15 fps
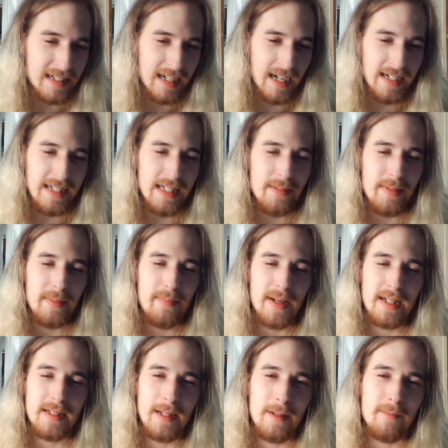I need to be
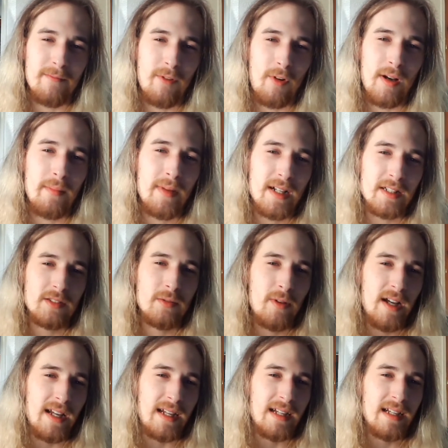picked up 40 minutes
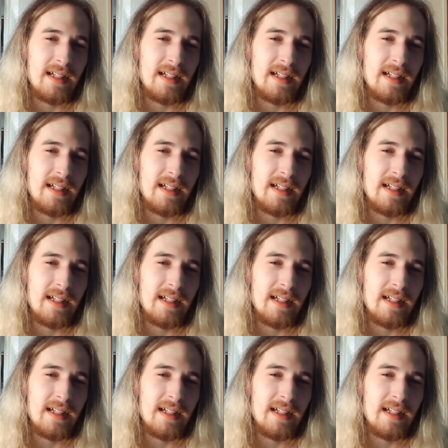away.